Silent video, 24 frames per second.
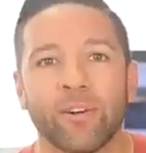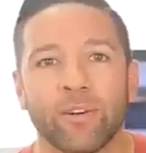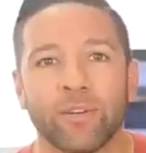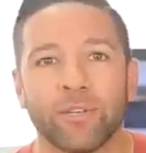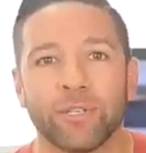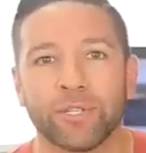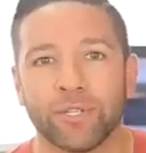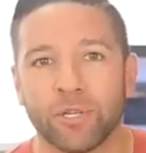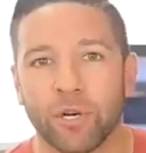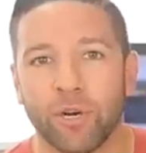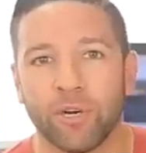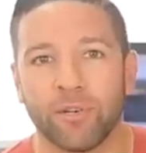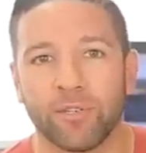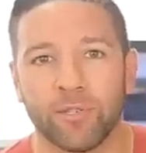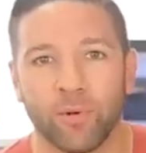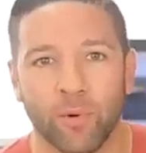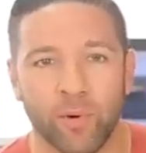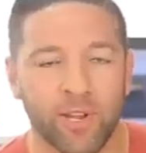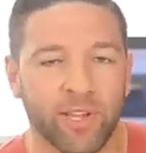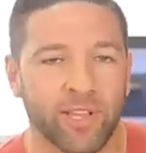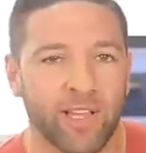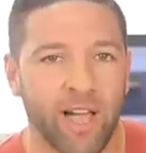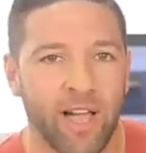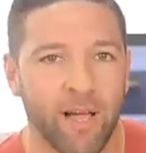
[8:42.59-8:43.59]
or shirt
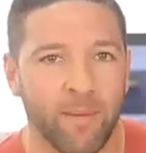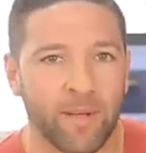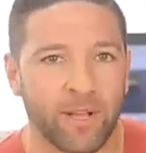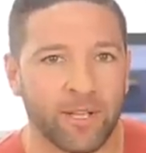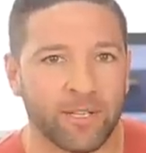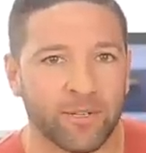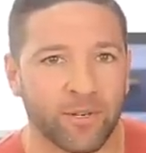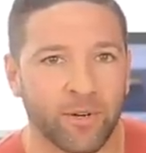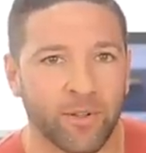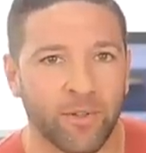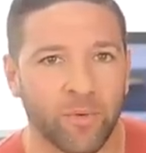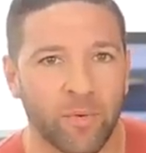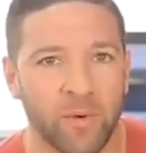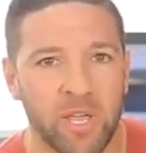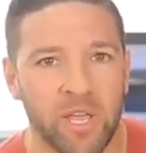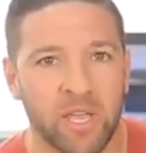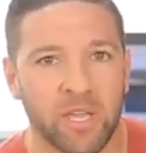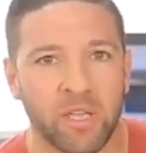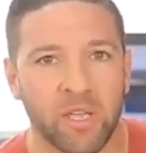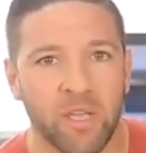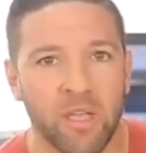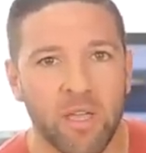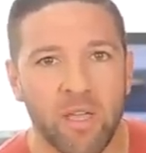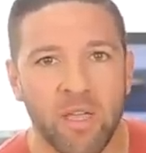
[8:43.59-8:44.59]
during Commenter of the
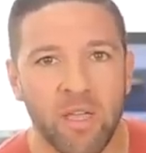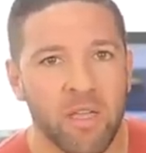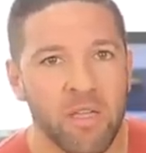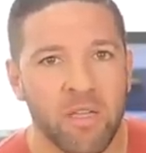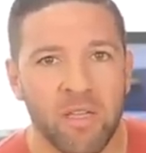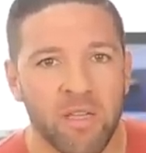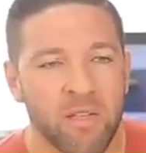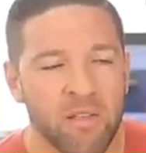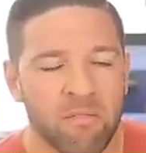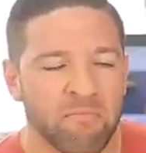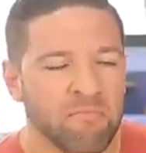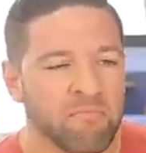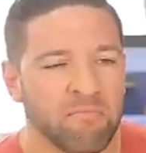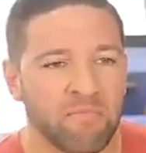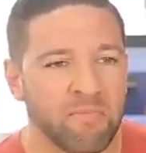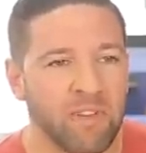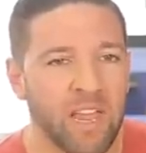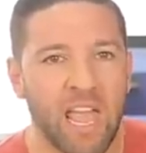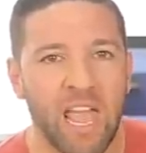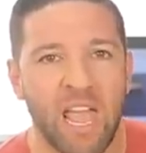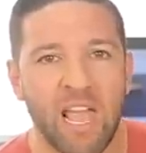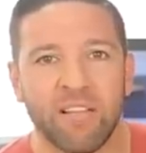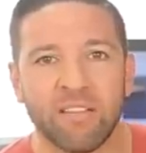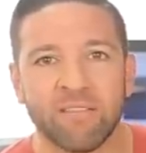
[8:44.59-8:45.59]
Week.
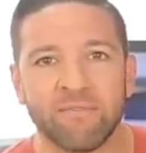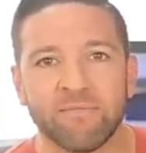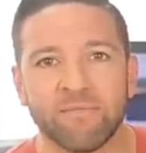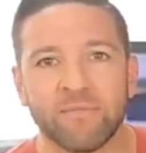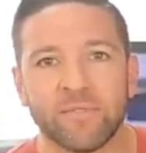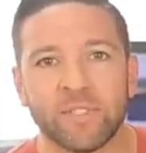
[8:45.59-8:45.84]
Nah.